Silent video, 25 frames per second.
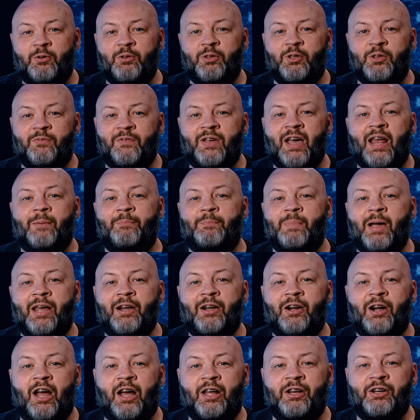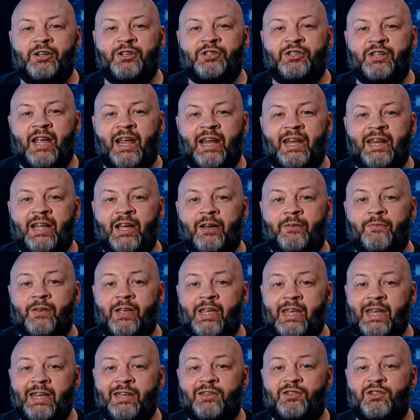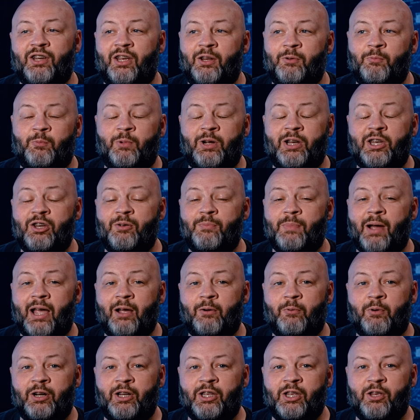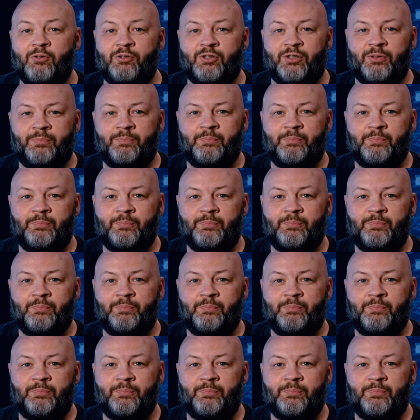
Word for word: you've got a better understanding of each and when you might want to use them.